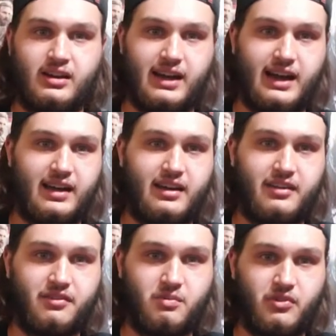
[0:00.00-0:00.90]

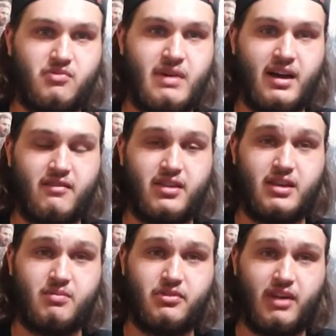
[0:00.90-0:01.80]
as most of them have
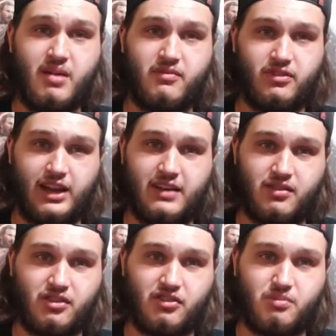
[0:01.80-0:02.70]
the same
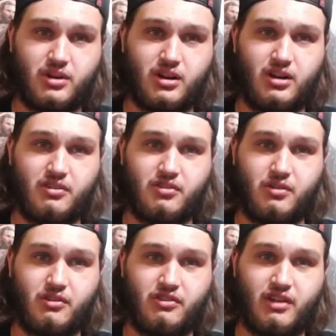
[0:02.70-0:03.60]
flavors, but also
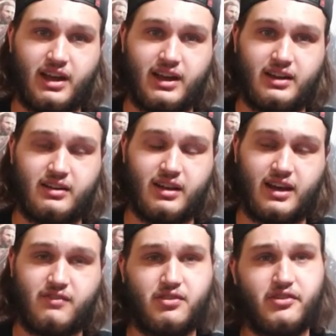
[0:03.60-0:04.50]
decide,
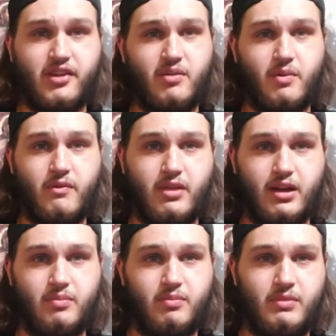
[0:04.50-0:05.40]
for some of
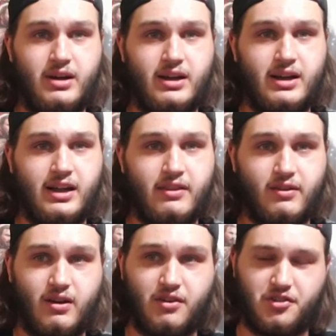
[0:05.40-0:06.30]
them, there
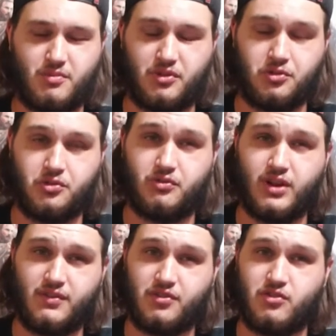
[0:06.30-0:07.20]
are some exclusive
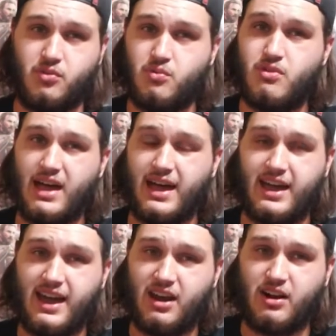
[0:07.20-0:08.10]
flavors to that
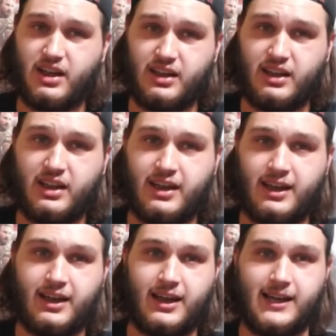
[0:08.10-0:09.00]
area.
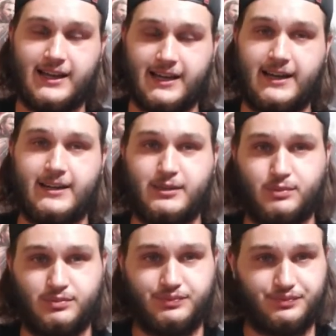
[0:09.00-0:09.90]
I